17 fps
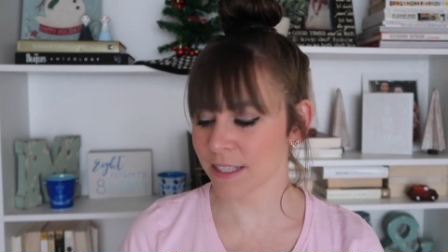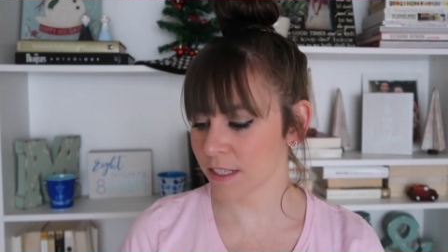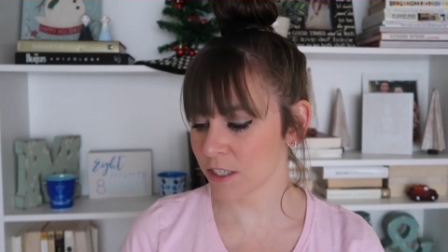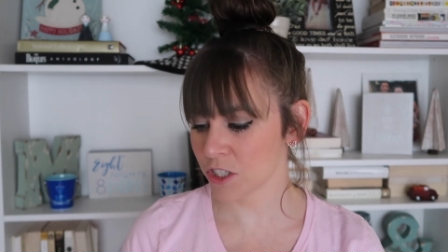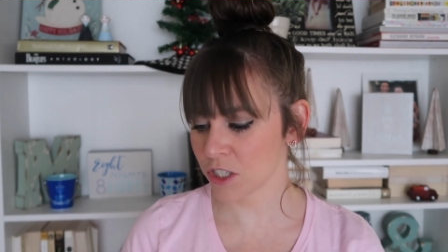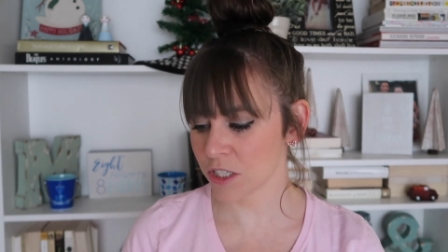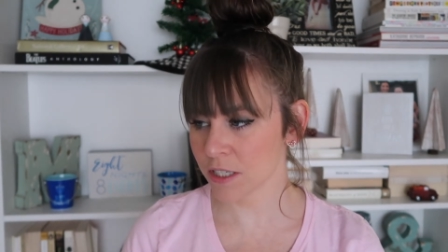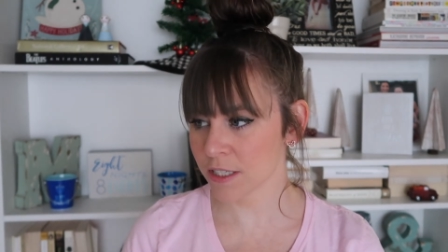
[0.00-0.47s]
like
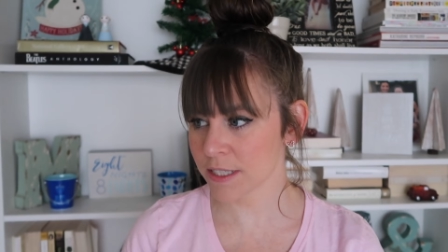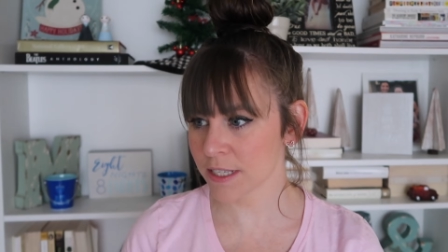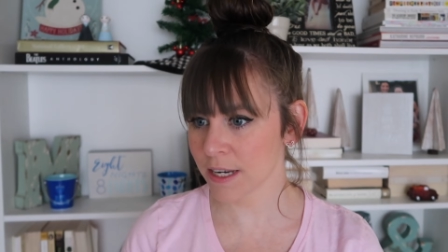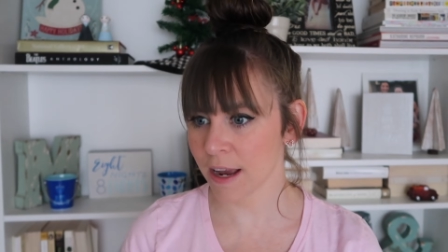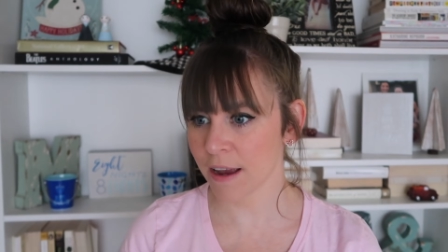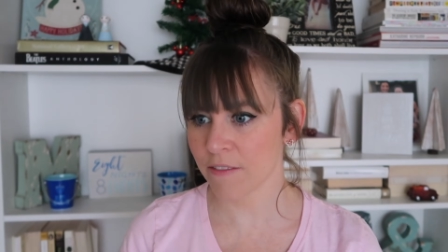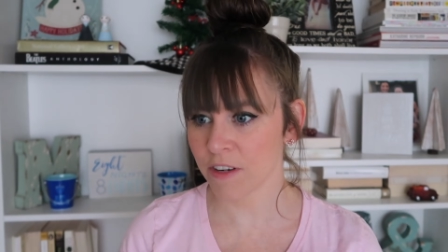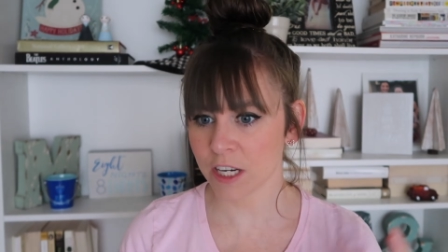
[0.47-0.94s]
she doesn't
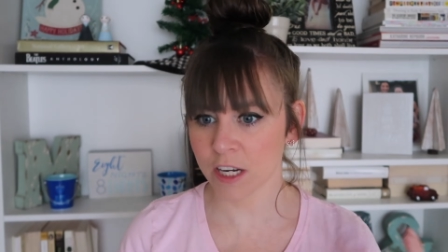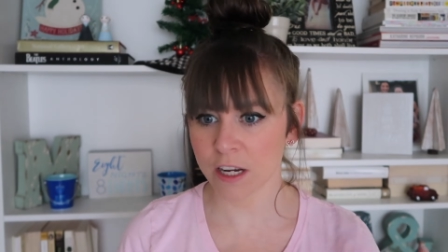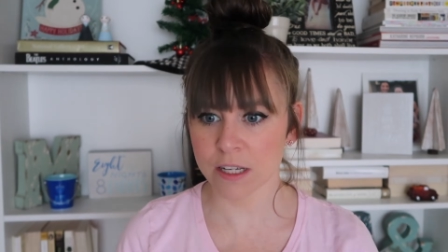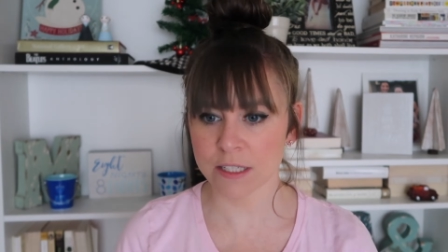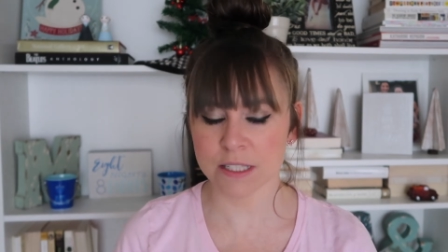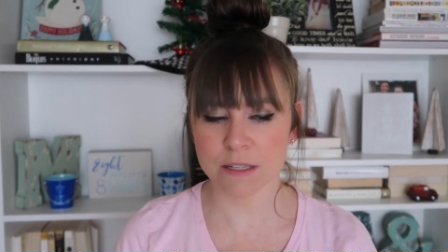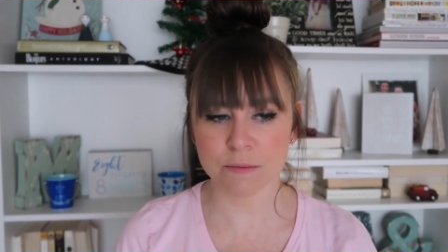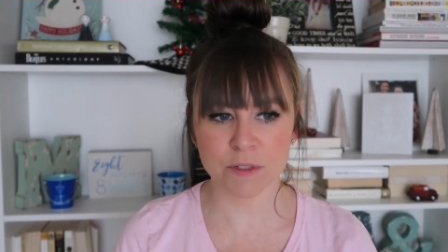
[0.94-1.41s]
have any
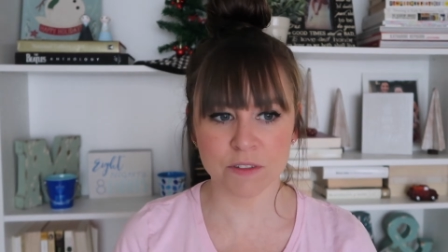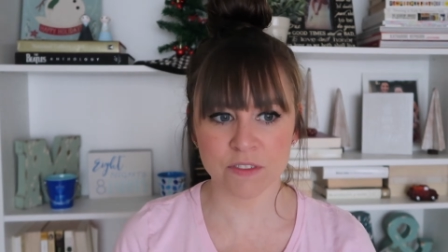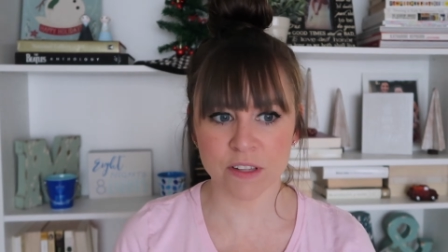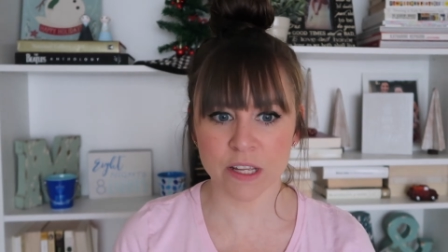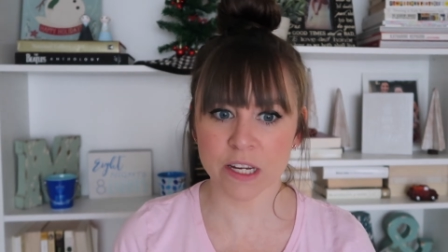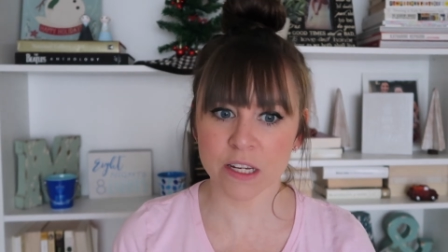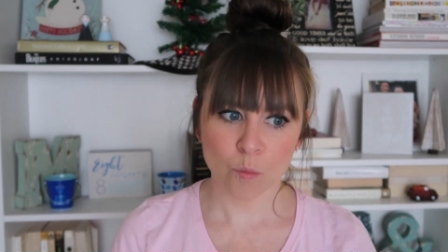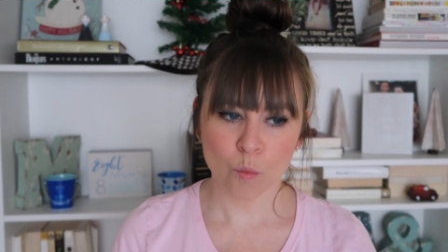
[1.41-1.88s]
concept of
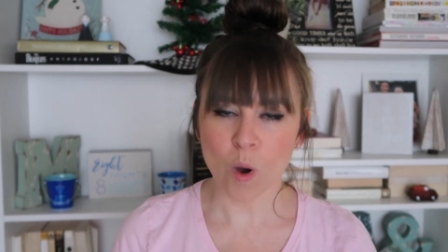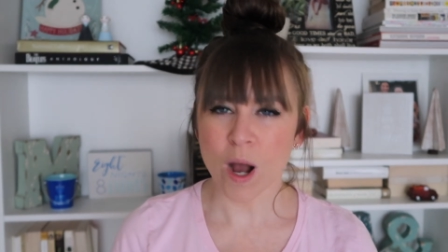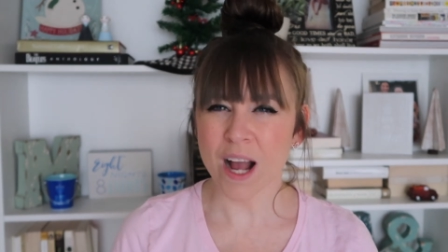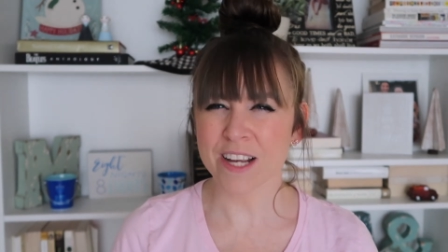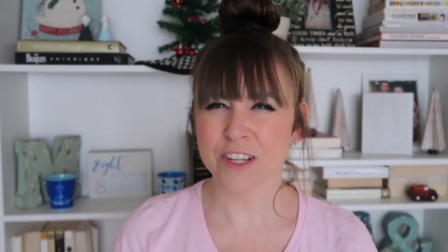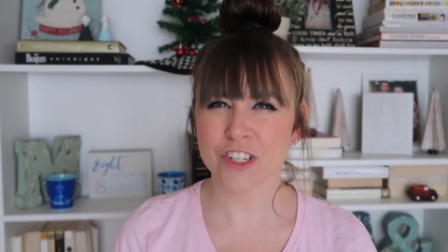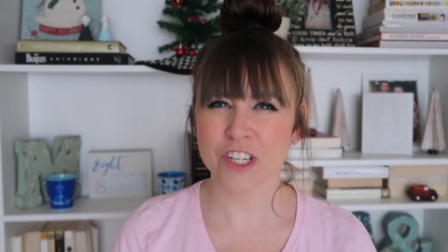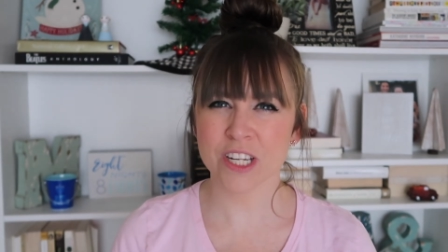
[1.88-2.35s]
like
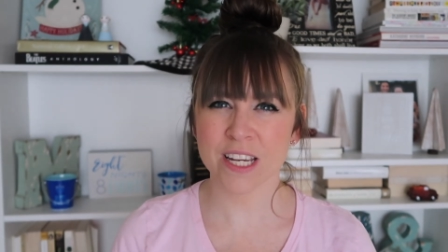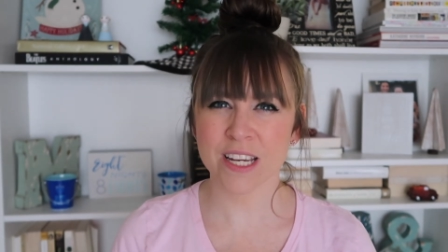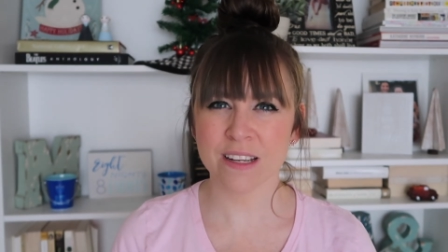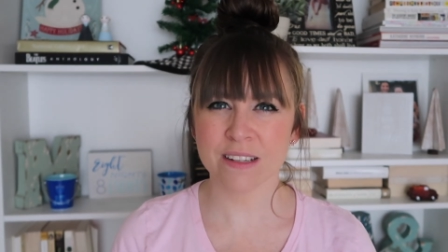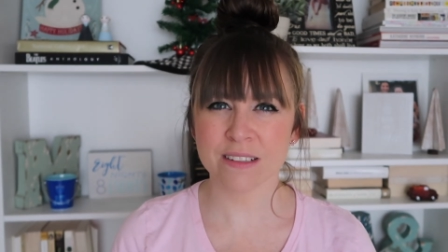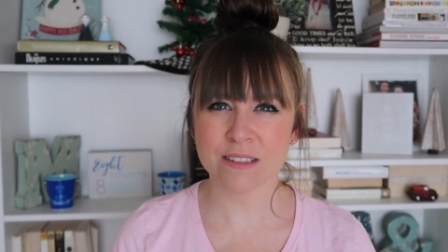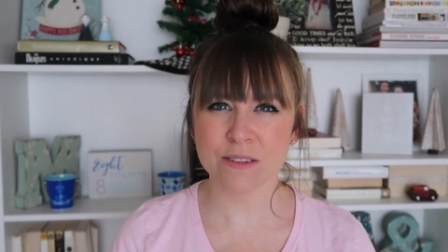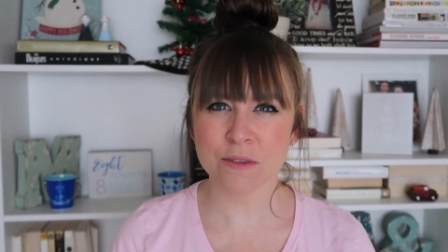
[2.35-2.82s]
why she
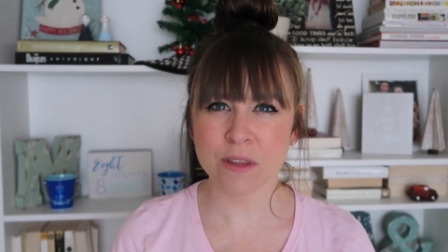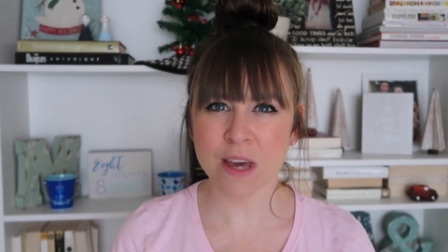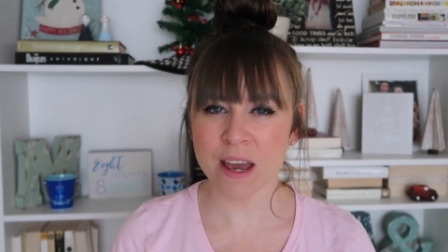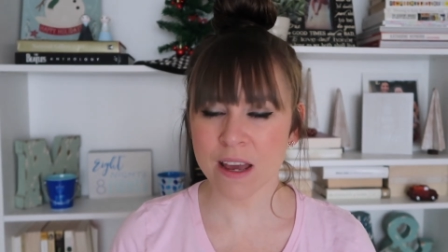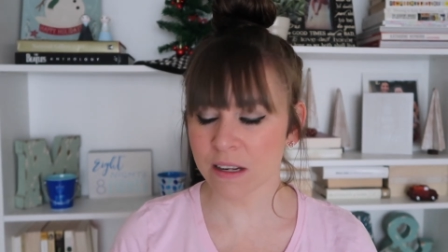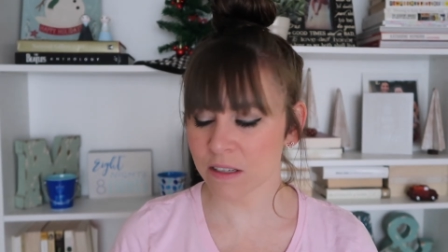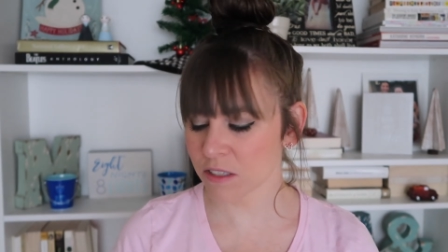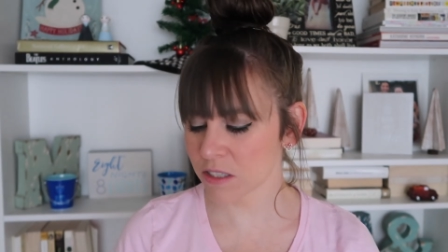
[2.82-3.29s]
can't do
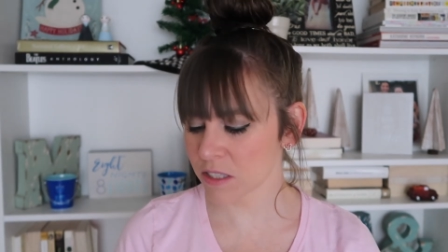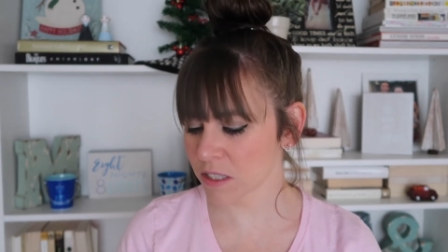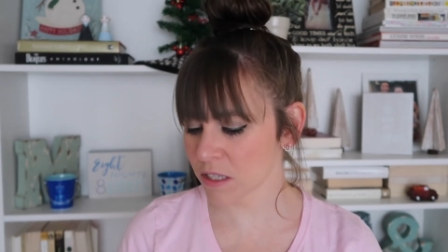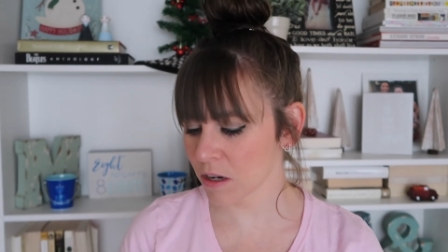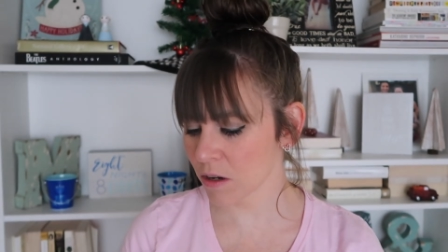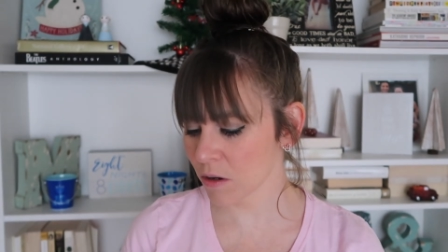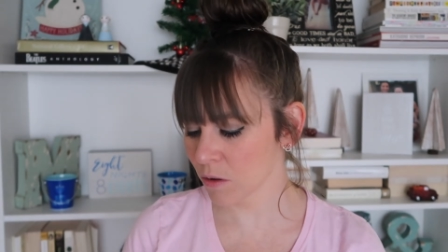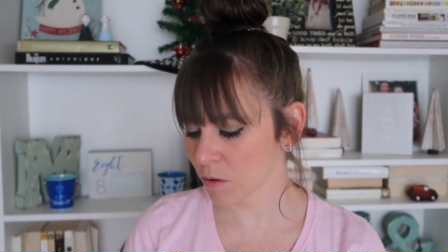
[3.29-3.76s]
that
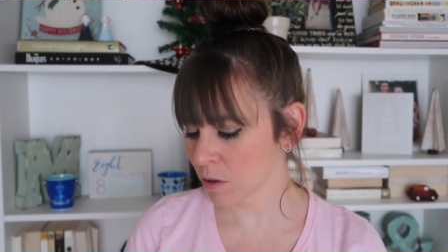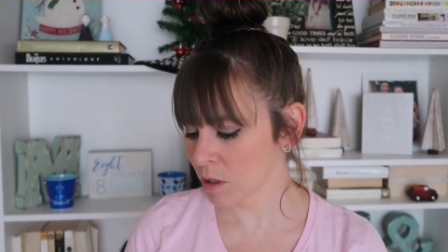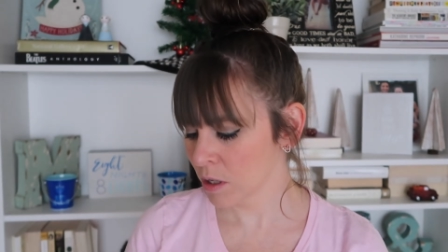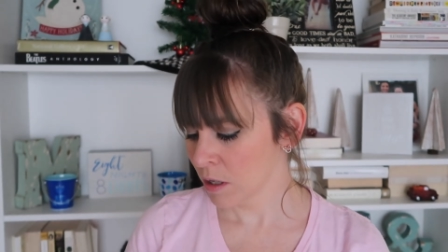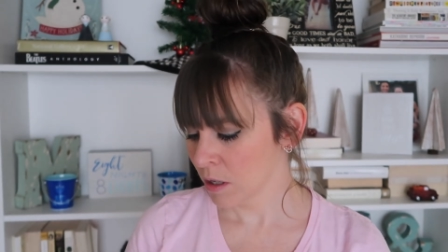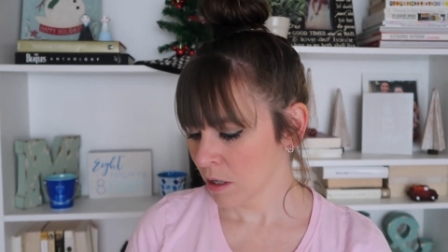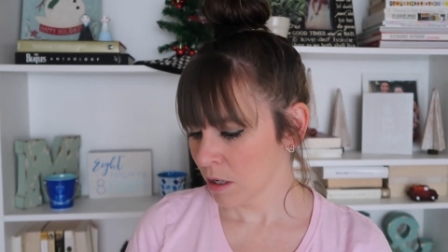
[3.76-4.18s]
so